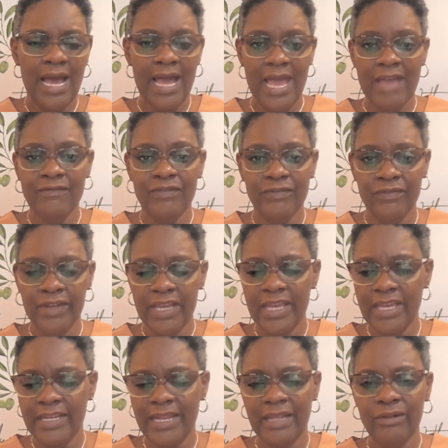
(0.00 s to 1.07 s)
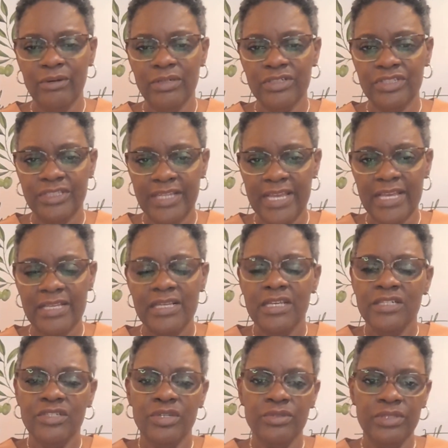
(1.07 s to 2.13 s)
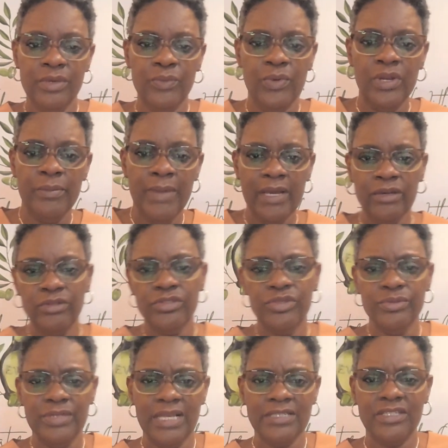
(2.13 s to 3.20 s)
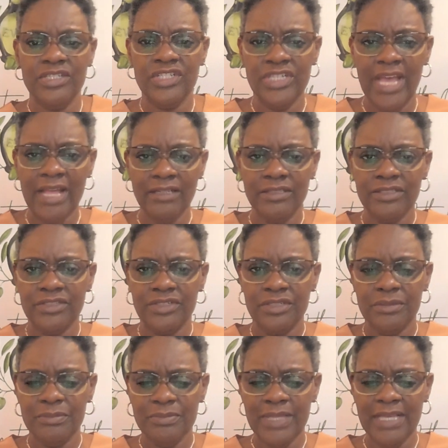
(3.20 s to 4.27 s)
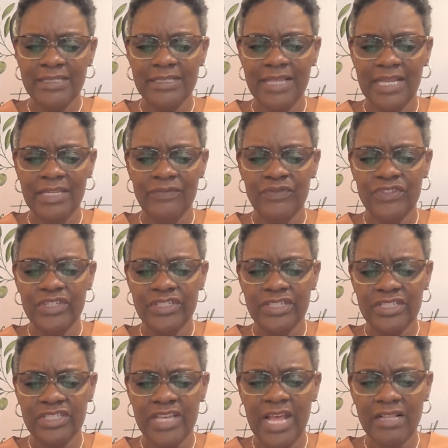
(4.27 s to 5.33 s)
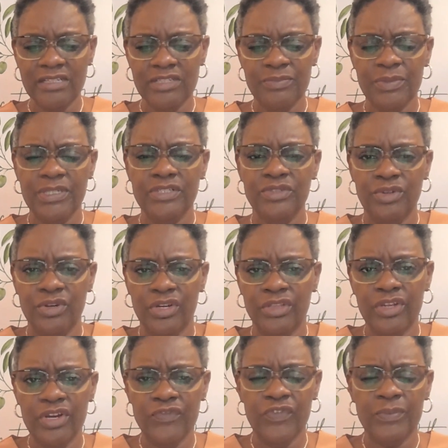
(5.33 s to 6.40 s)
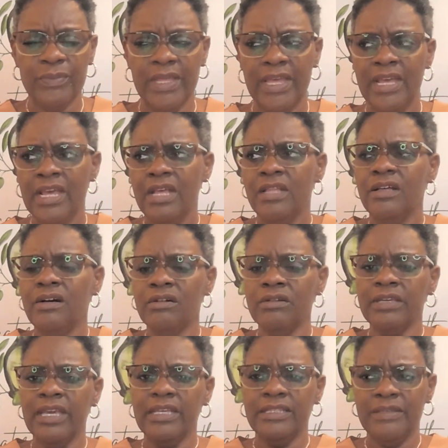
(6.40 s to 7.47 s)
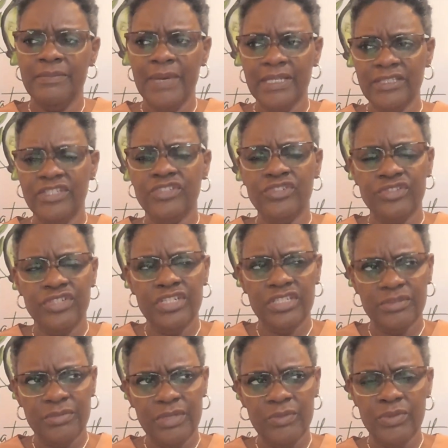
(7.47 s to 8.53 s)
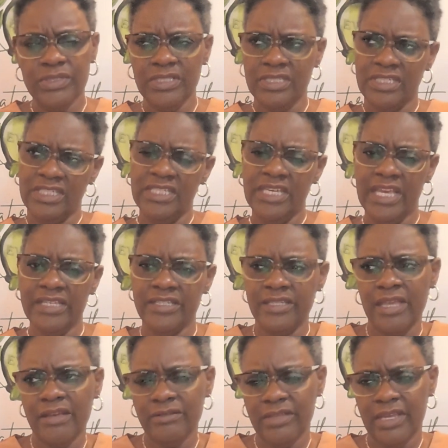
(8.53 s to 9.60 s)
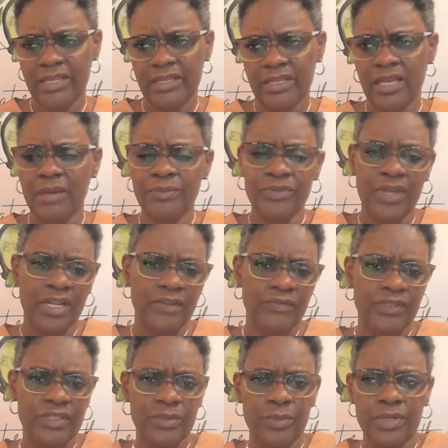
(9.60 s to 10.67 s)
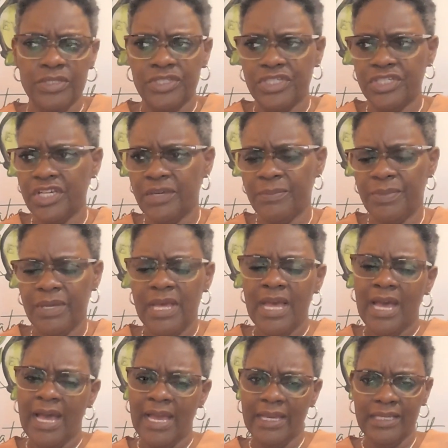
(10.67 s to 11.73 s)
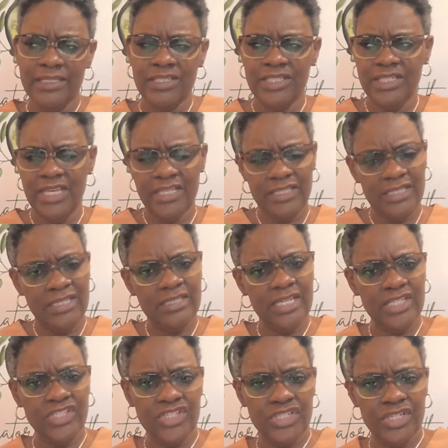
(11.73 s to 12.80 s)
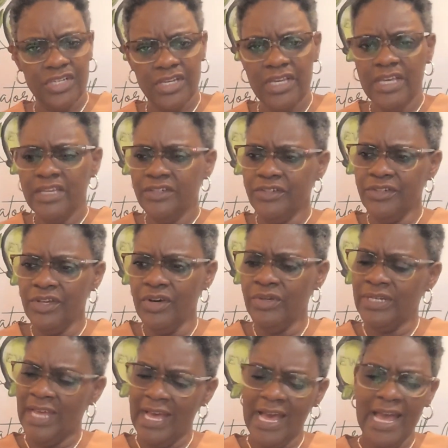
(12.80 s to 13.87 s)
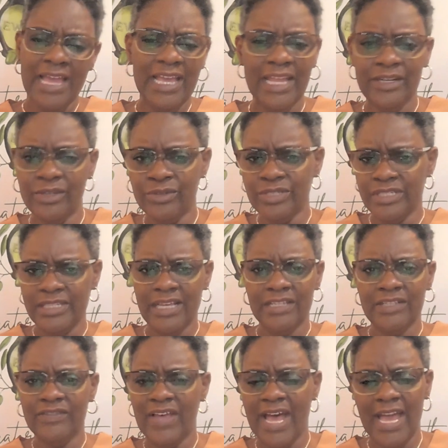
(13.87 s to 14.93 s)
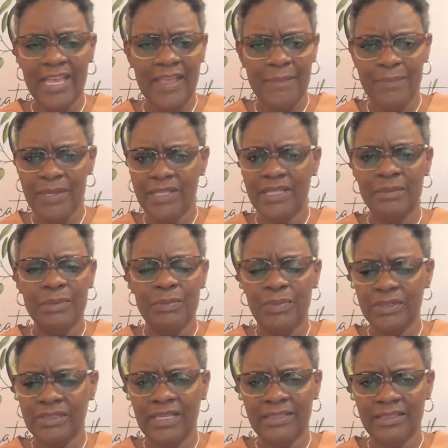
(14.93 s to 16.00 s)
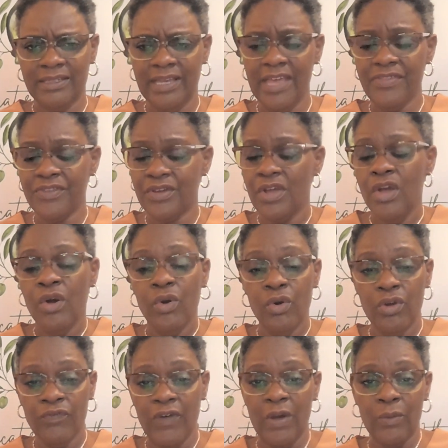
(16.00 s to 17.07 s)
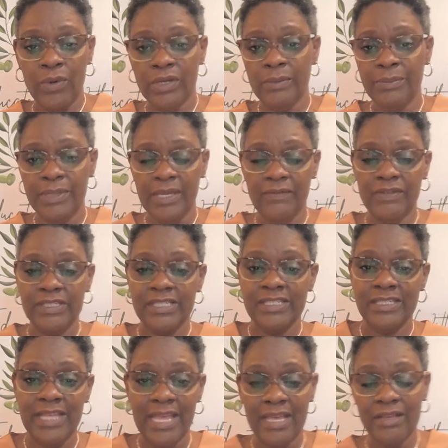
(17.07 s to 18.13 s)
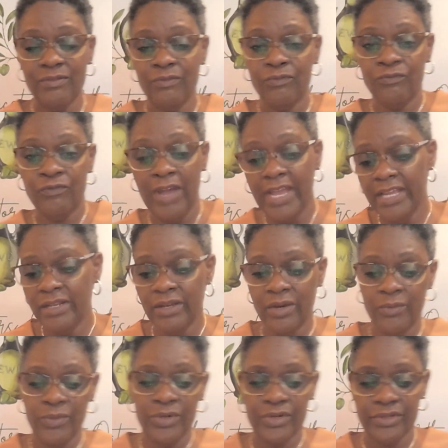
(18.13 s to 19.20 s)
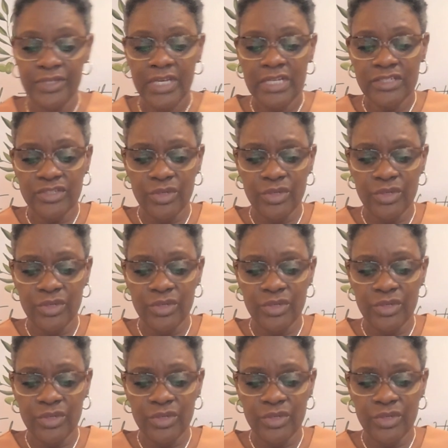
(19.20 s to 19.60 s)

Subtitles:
I haven't read, I don't understand. So then what am I going to do? That's a challenge. That's not even just a challenge, but you're going to learn from that. Okay, did my teacher teach me what does CH sound like? I'm trying to read the word chip. I can CH sounds like ch, and I know the sounds of I and P. Let me put that together. Or if I want to be able to write a word.